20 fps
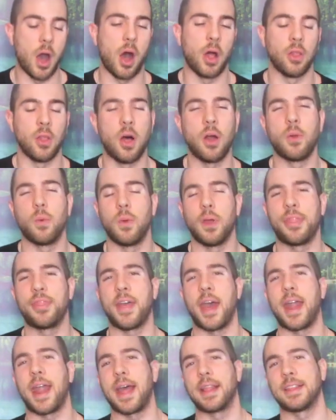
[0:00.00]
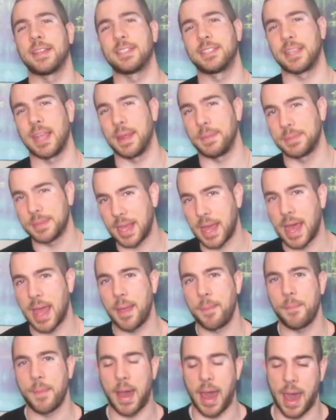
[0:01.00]
Along with that, at the same
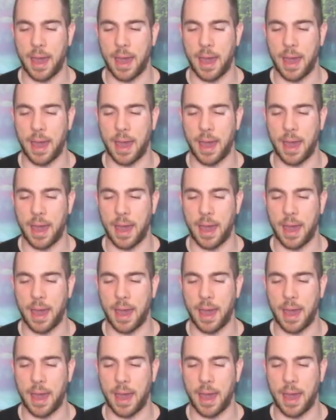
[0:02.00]
time,